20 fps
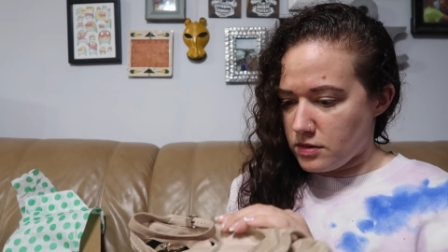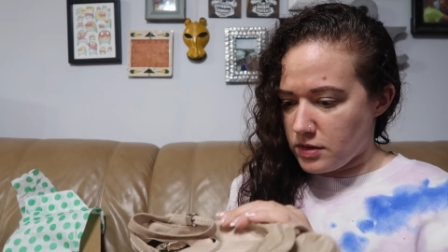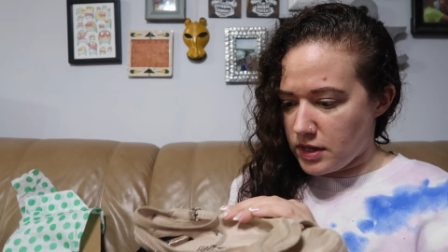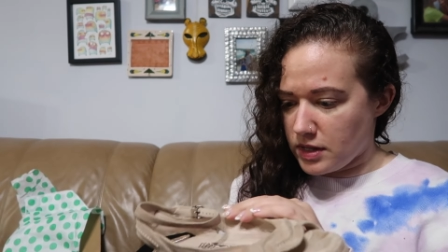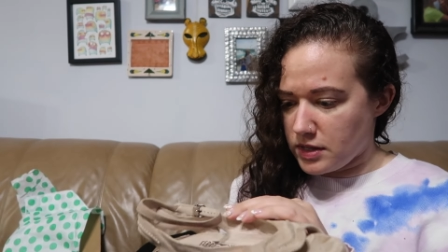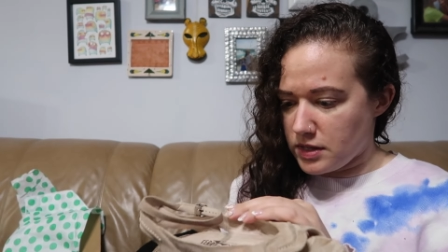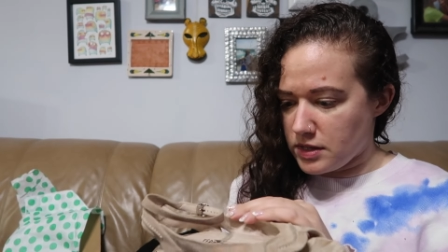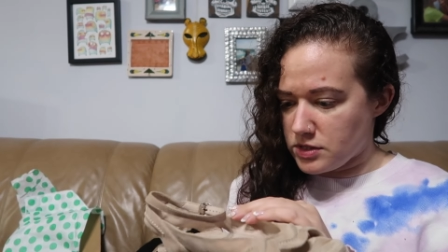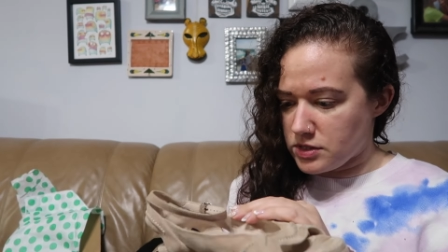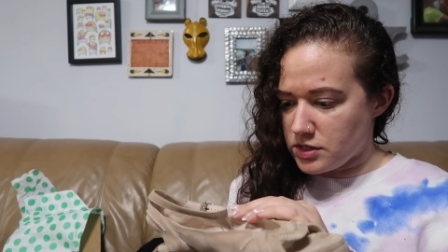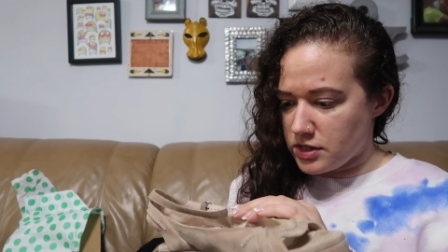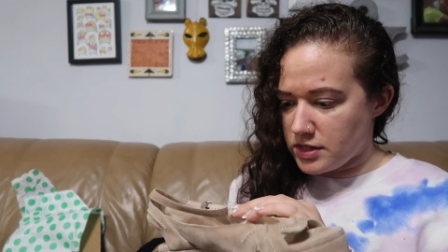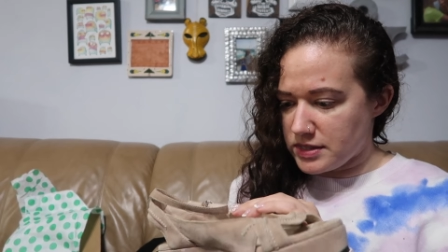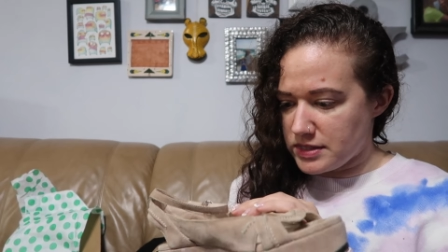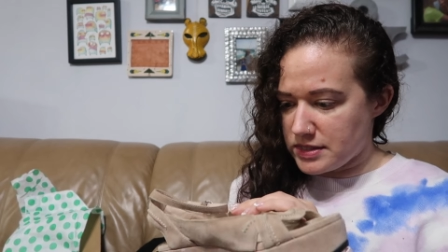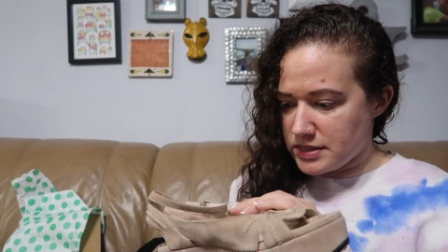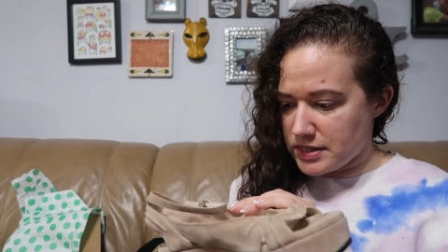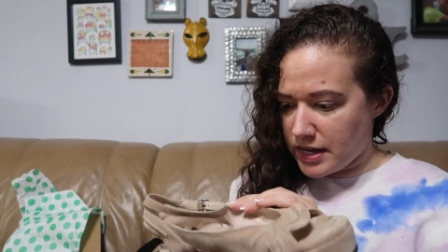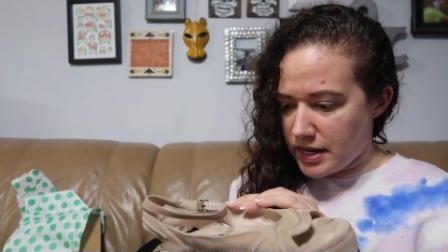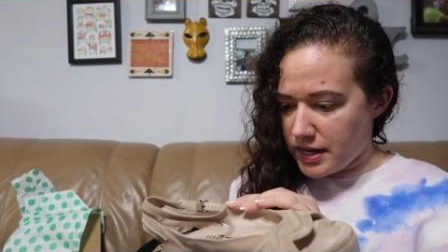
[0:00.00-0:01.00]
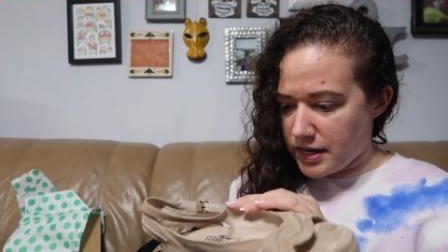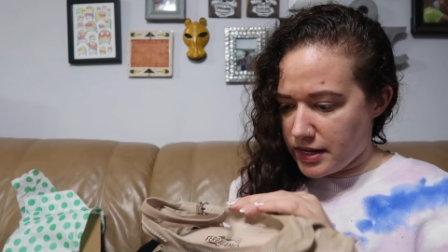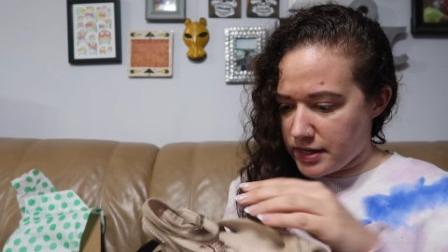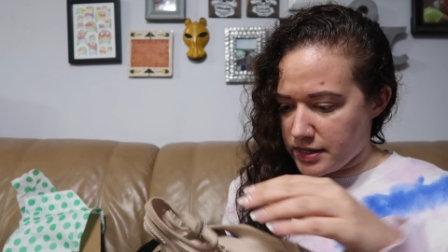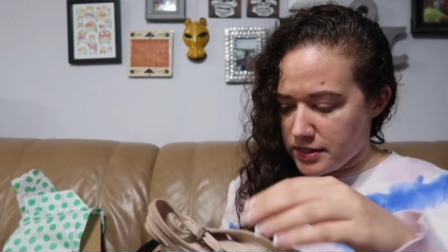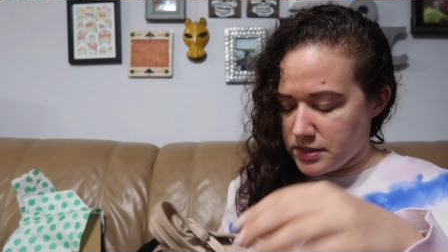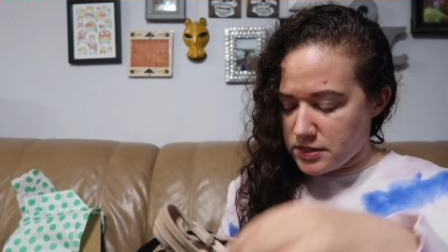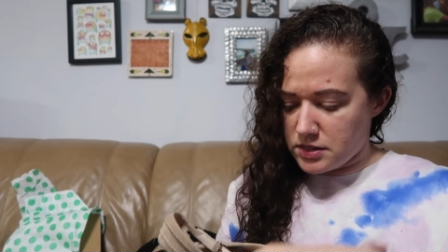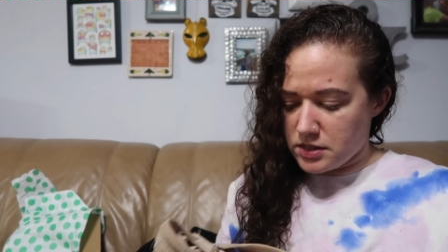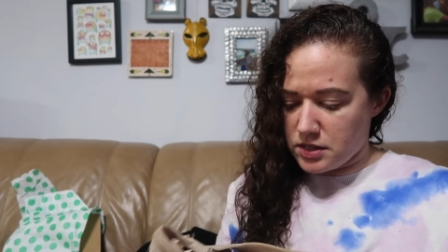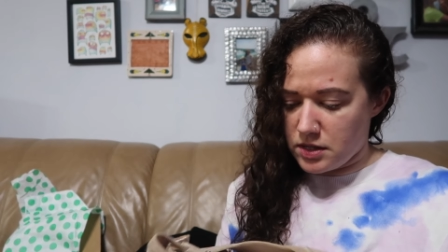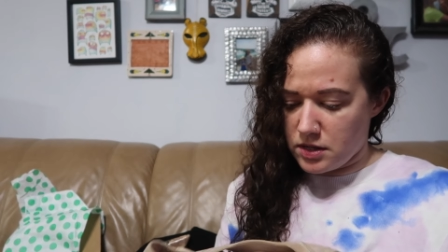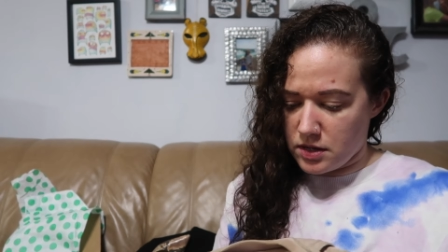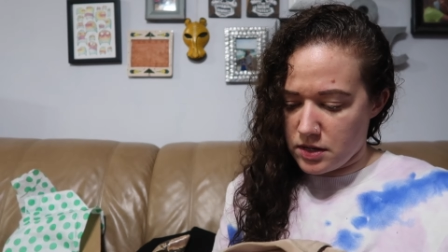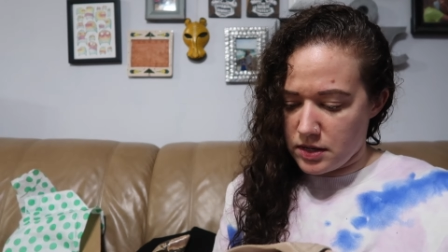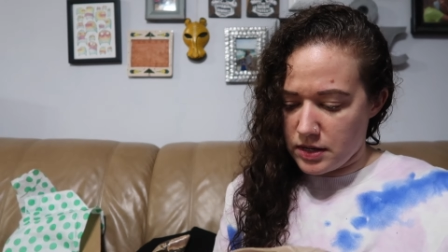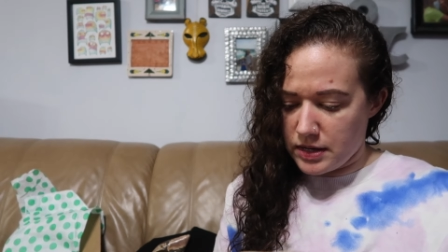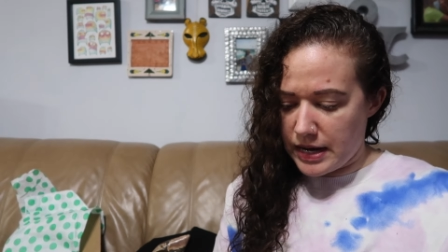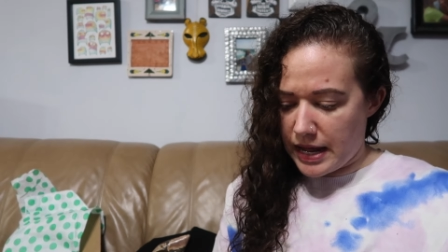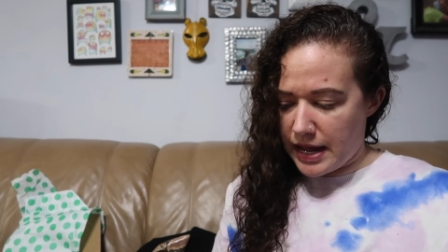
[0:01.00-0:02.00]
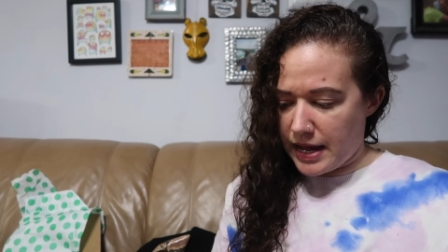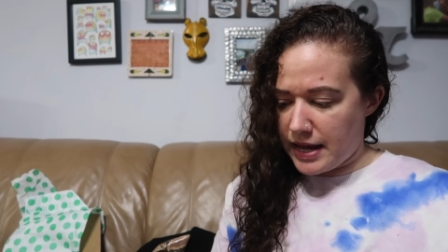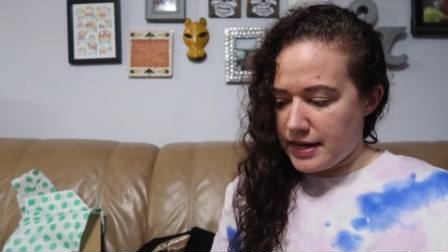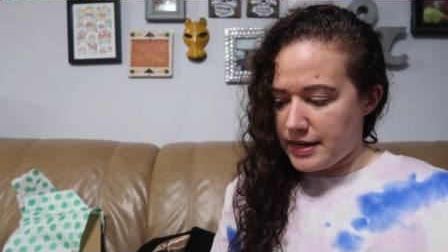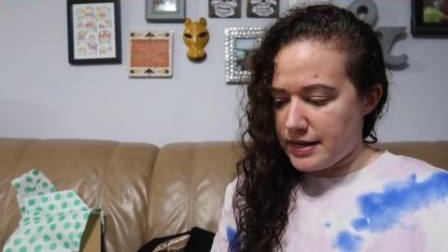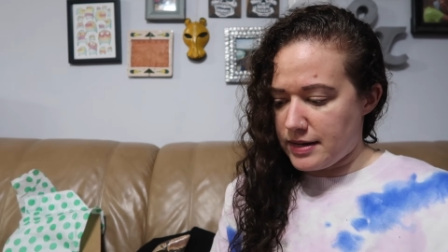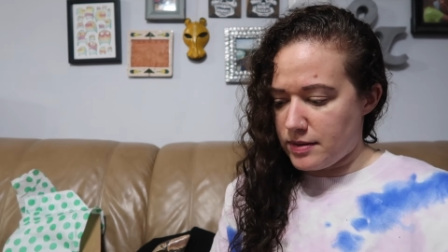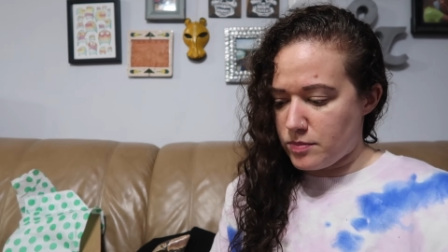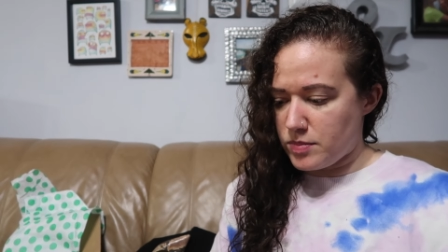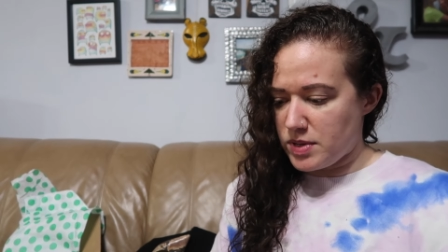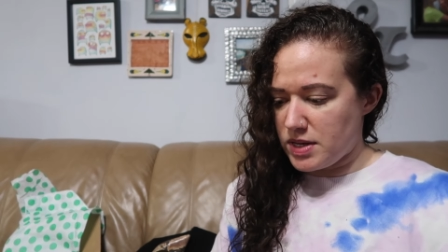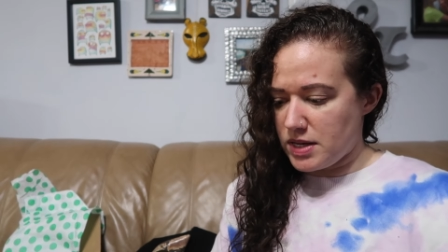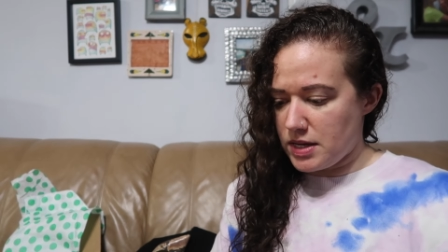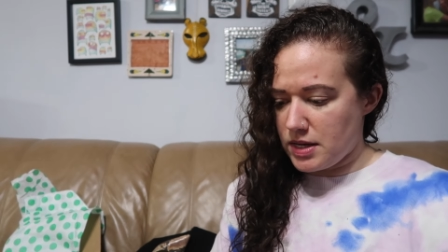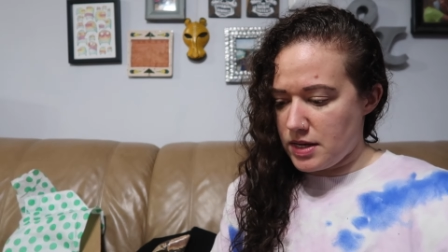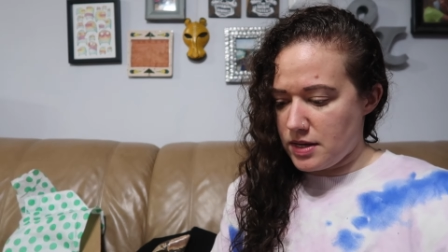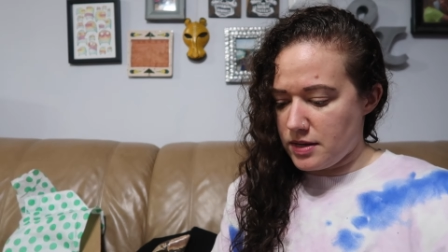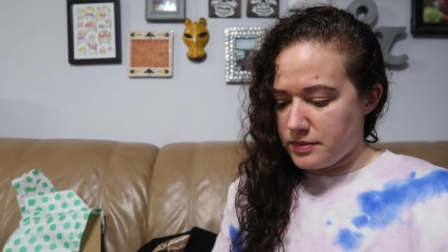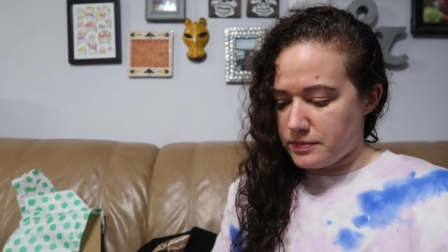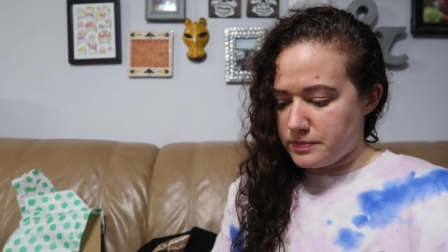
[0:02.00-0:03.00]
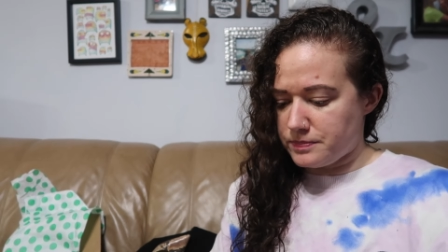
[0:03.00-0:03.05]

And these are a size 9B.